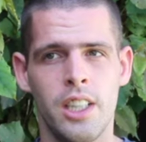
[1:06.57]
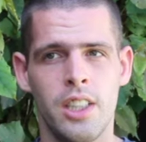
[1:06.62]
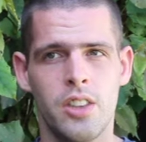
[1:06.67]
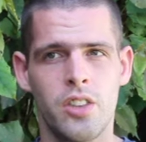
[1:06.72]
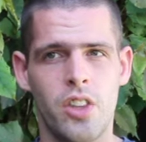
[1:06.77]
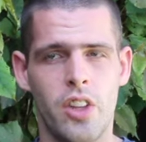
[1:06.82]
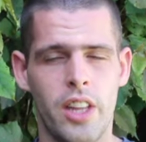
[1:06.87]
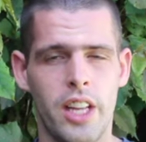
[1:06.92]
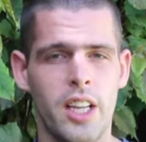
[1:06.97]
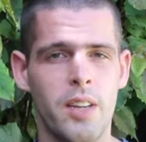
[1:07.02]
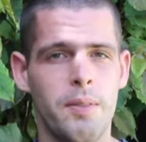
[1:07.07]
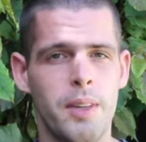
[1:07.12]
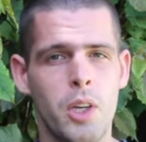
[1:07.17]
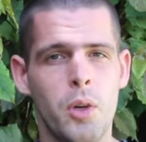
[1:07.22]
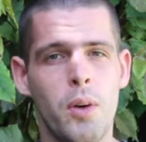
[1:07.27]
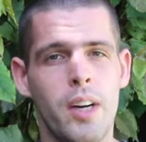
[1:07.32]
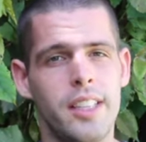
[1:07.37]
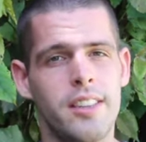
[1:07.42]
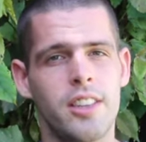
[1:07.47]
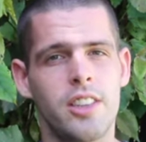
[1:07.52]
so they could be
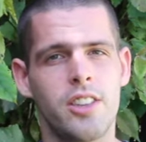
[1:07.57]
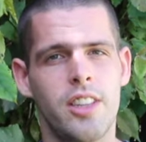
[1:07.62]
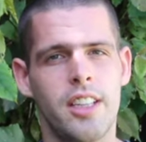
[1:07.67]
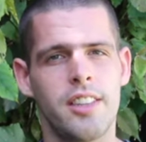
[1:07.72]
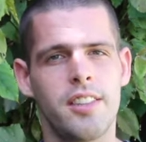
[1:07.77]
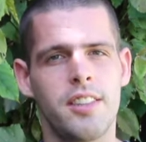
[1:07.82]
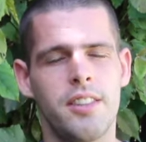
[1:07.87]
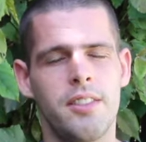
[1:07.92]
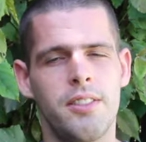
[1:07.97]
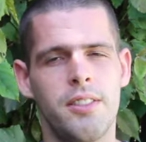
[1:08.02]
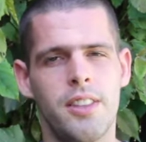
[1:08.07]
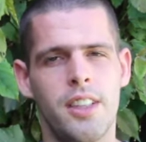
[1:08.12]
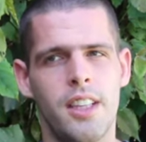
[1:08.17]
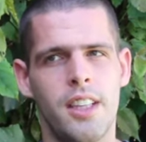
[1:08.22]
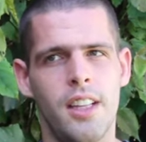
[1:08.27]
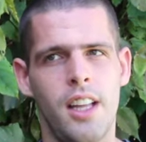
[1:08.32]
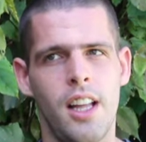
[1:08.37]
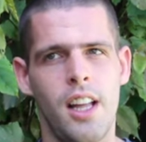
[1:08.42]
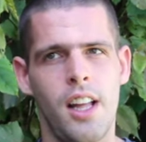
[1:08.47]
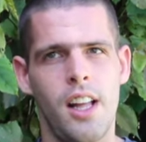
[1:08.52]
quite aggressive.
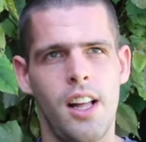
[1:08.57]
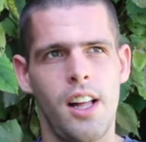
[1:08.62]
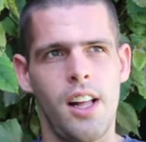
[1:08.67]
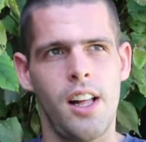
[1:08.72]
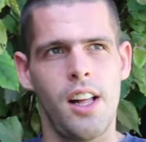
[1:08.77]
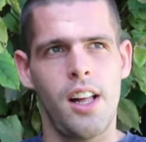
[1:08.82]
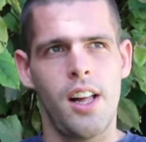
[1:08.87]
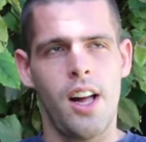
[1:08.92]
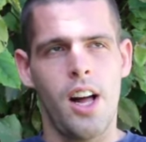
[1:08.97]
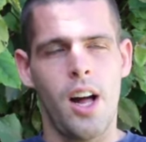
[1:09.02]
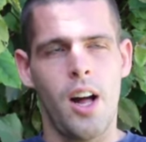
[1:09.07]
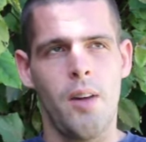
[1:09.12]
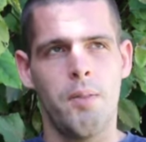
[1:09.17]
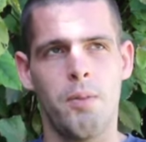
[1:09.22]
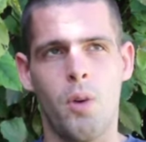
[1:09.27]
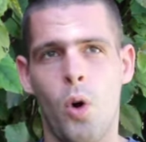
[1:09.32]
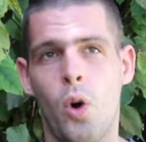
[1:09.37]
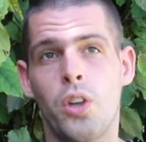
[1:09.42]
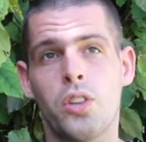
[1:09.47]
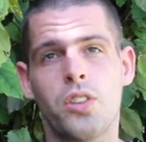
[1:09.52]
Um,
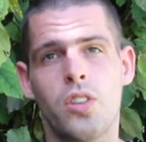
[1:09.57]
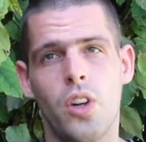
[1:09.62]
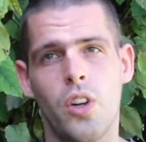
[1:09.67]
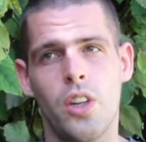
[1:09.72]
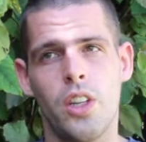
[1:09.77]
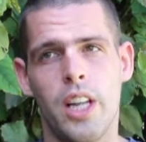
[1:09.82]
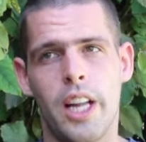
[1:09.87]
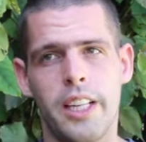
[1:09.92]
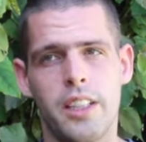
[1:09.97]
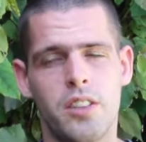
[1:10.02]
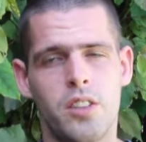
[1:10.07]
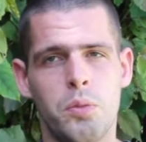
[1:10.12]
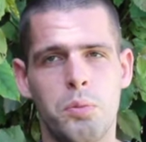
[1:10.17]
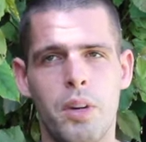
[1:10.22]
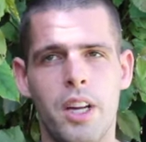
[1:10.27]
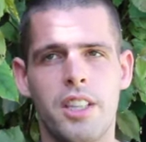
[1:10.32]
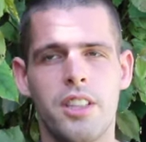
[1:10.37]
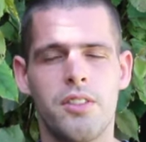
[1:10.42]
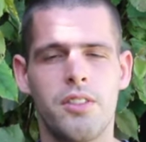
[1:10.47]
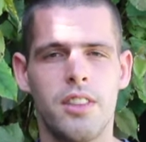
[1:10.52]
also, like
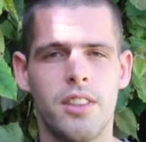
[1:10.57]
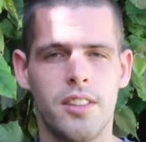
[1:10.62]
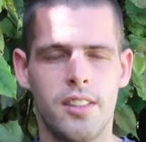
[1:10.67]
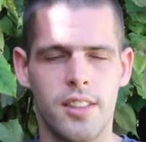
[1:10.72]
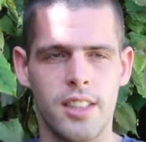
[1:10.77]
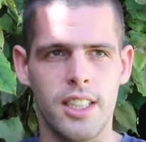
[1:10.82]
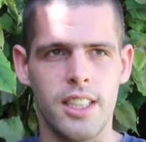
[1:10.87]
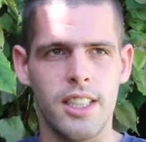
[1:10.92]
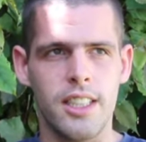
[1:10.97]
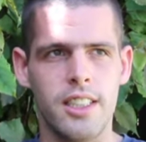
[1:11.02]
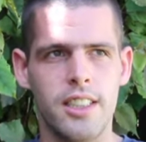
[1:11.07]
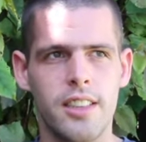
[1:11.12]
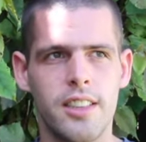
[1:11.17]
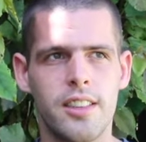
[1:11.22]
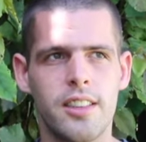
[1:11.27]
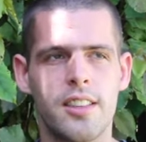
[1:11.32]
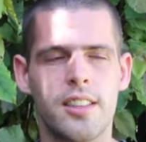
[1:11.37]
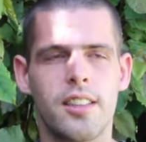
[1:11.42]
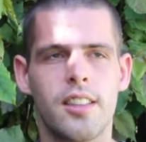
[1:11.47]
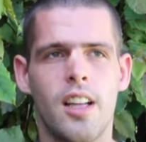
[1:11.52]
spread of
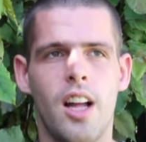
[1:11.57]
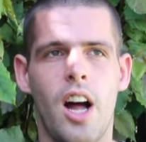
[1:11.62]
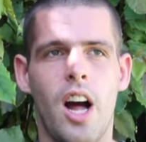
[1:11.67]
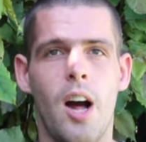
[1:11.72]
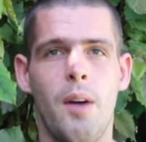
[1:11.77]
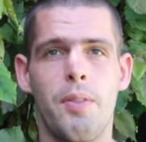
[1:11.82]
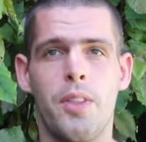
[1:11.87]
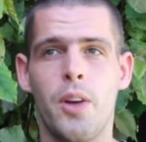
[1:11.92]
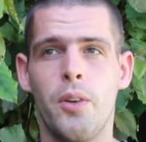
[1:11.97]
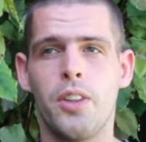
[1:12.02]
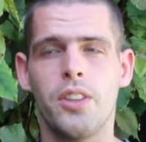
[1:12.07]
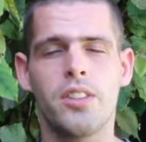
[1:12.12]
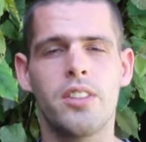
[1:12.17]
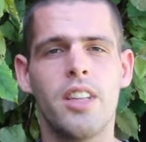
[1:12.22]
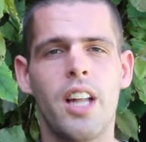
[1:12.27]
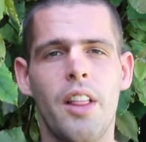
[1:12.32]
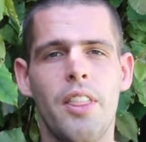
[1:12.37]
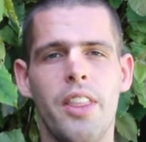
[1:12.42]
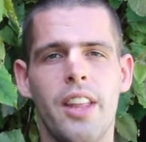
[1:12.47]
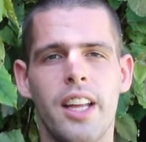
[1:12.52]
disease. Um, there was
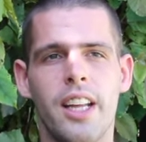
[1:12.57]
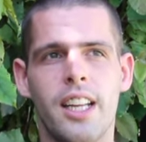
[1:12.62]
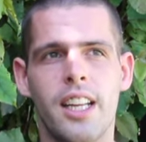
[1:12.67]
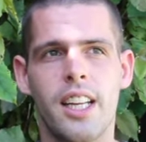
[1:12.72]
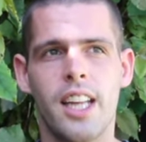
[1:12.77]
nothing